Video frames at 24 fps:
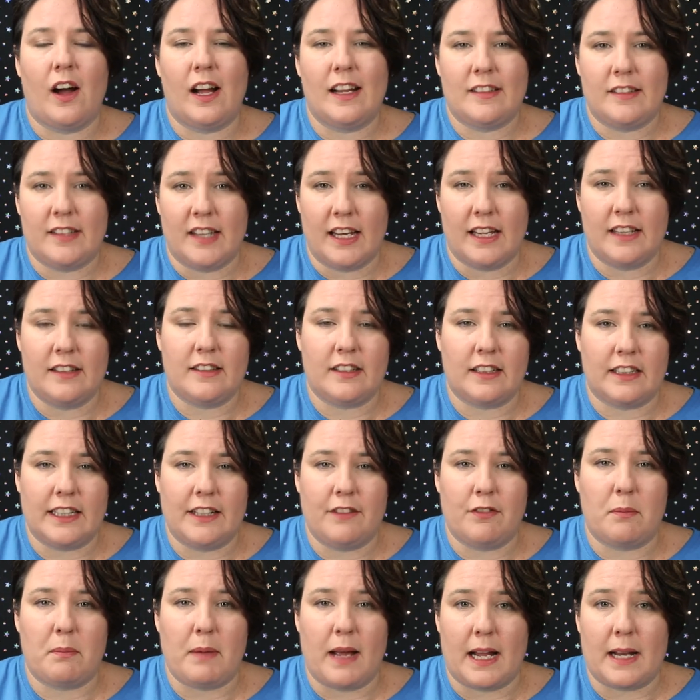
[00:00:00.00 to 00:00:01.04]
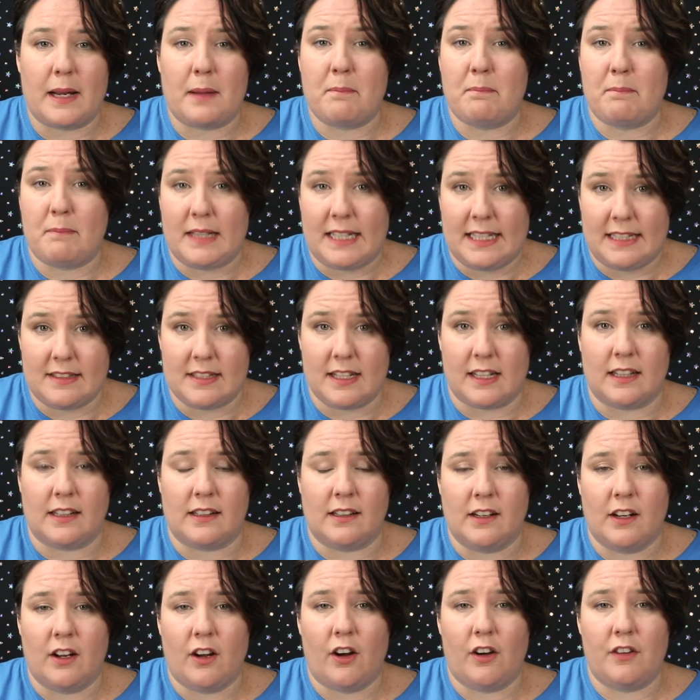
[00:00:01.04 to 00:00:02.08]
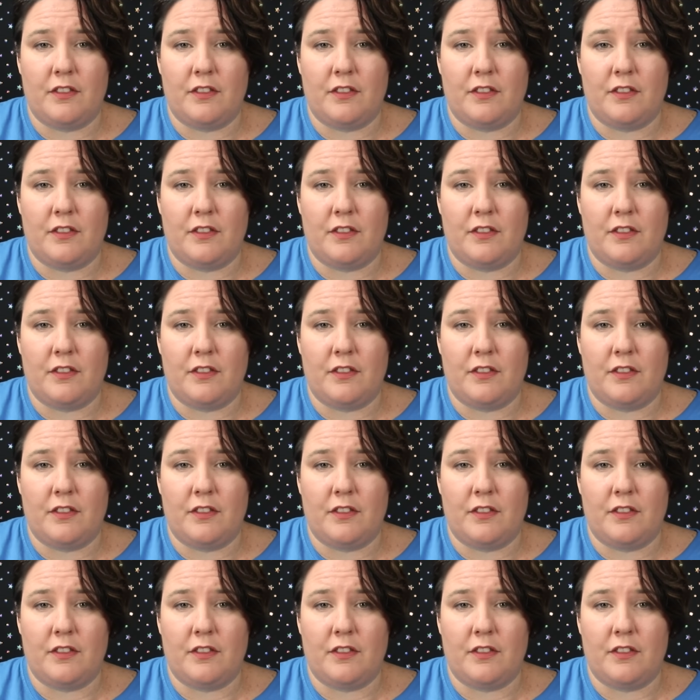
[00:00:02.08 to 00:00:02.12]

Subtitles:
I tend to leave about a meter